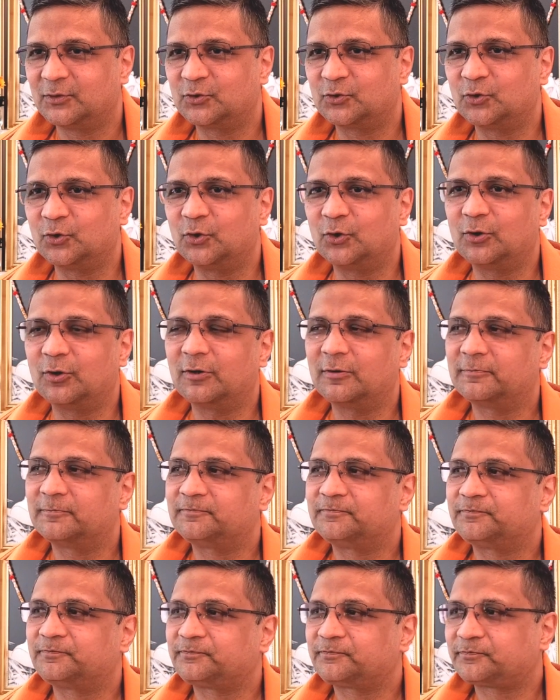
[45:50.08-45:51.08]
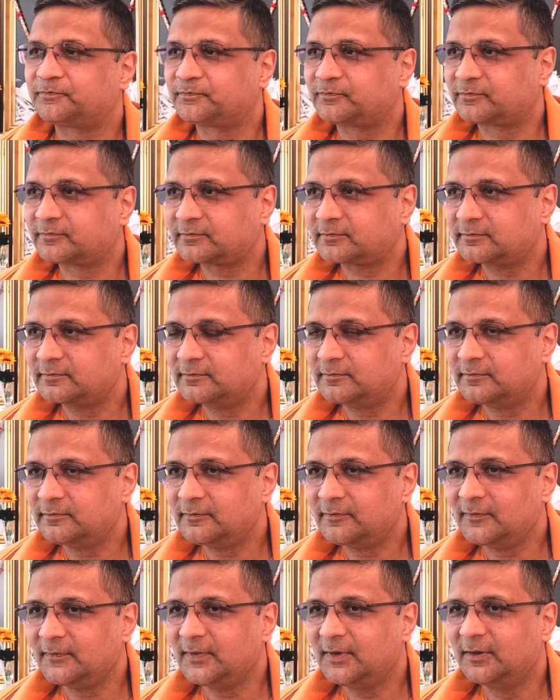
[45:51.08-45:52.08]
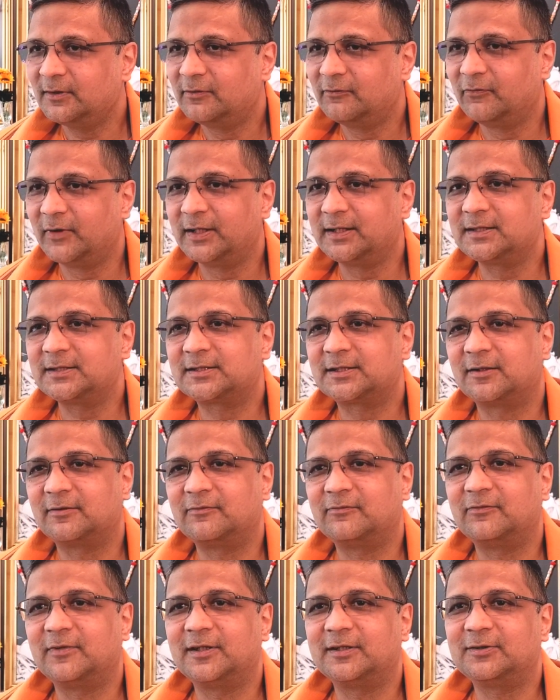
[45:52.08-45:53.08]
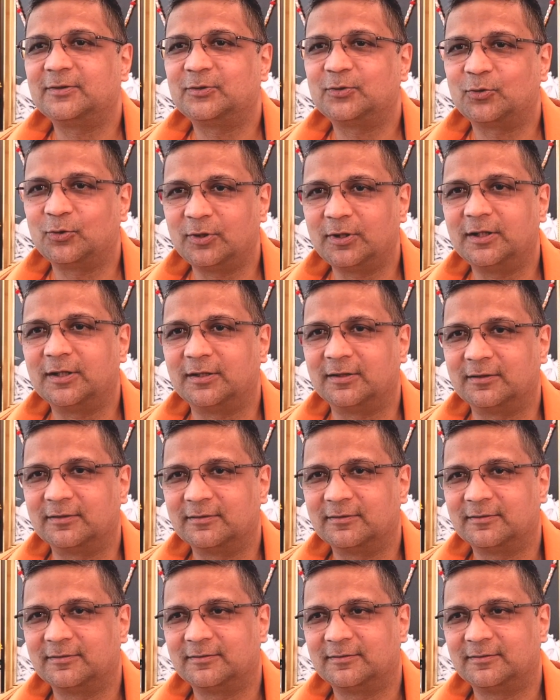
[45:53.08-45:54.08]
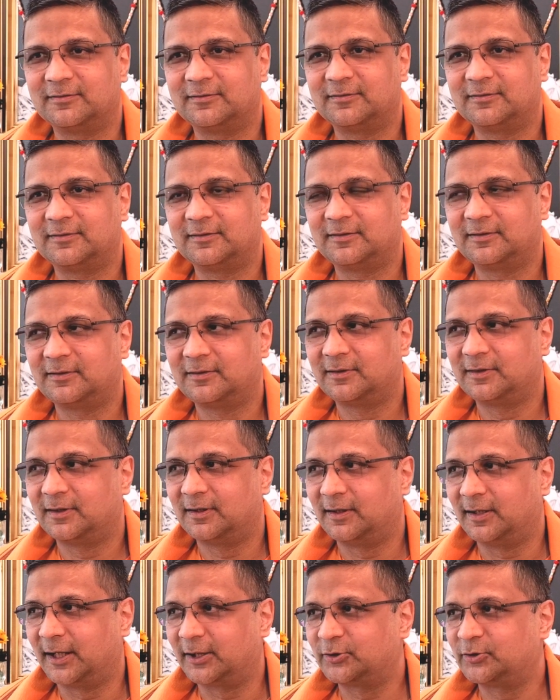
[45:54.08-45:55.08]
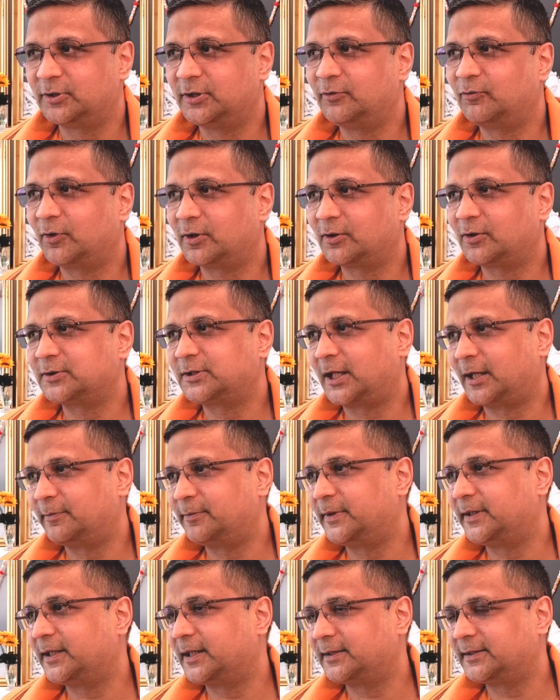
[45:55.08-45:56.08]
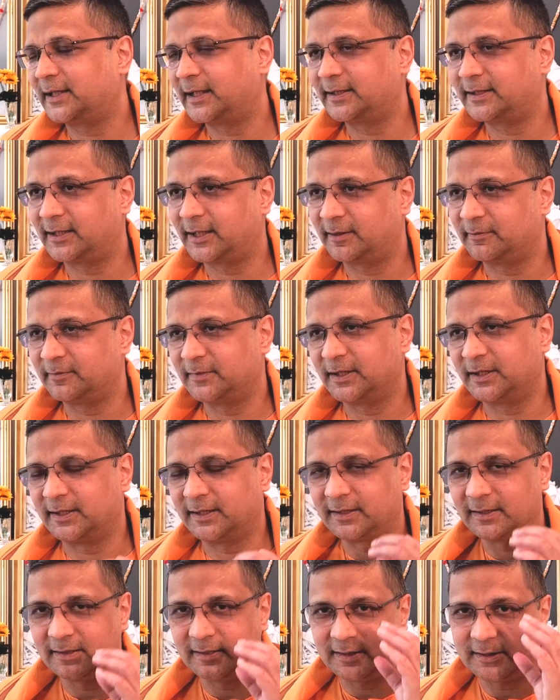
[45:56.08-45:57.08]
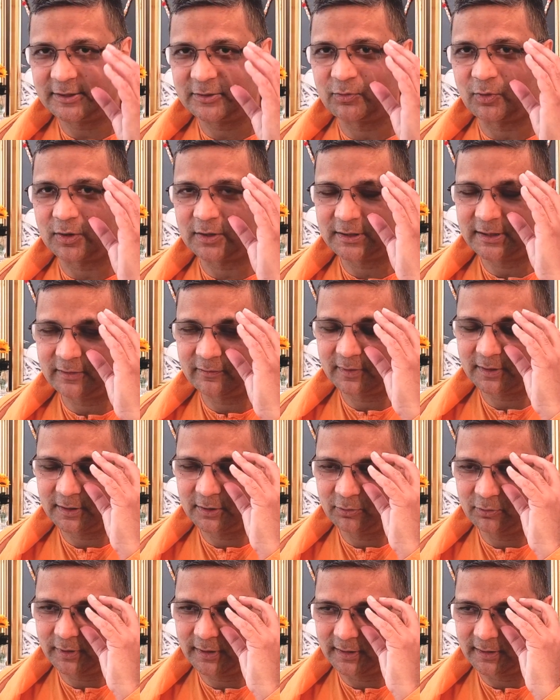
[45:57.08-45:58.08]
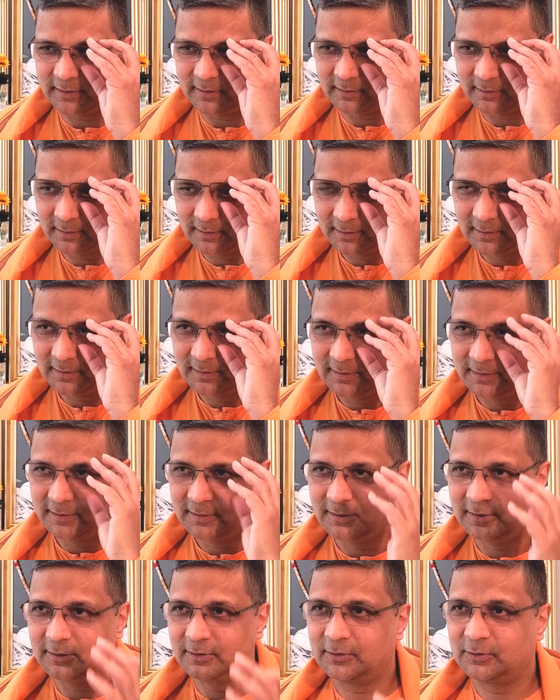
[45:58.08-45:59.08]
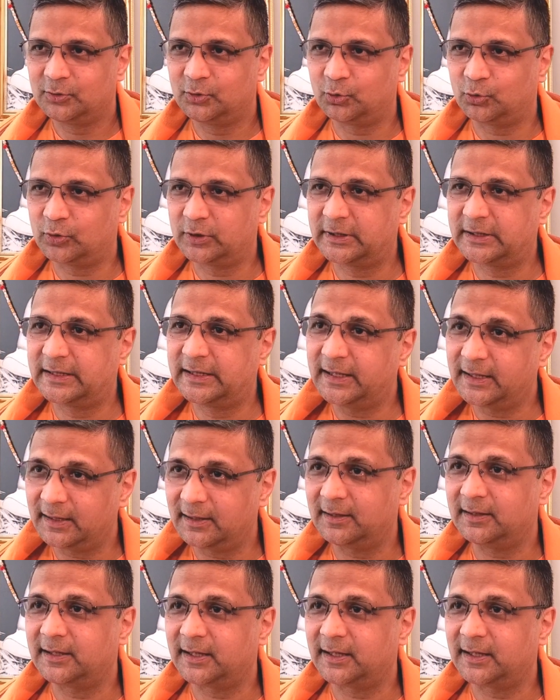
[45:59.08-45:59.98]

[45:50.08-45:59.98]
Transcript: So, when someone told her, actually what was happening at that time, the English, what they were doing to kill